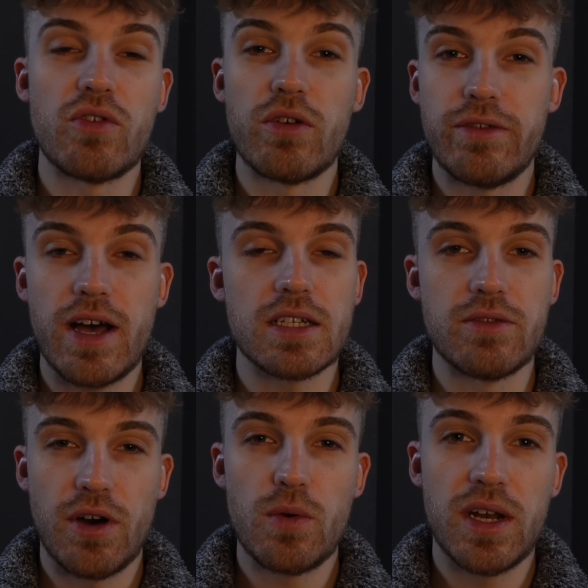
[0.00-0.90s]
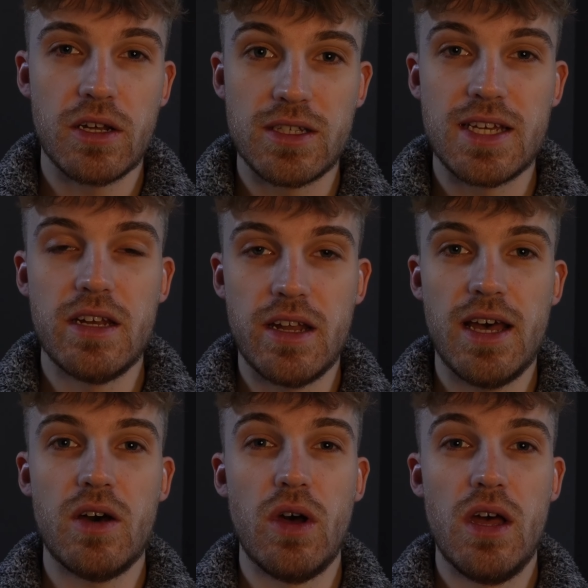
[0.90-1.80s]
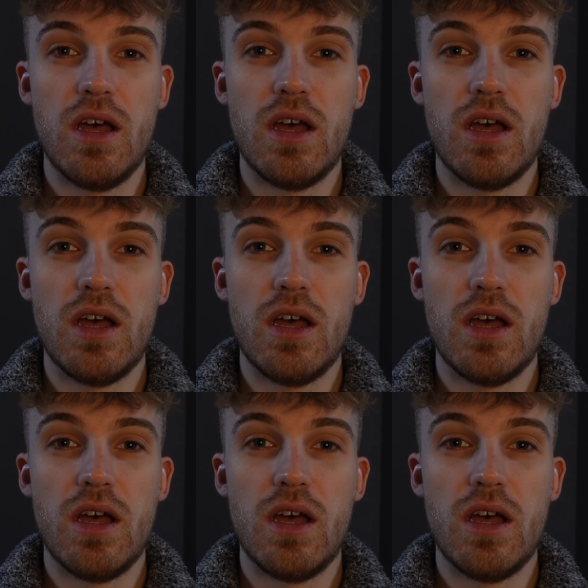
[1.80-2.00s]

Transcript: for a fact if I went on Tinder now,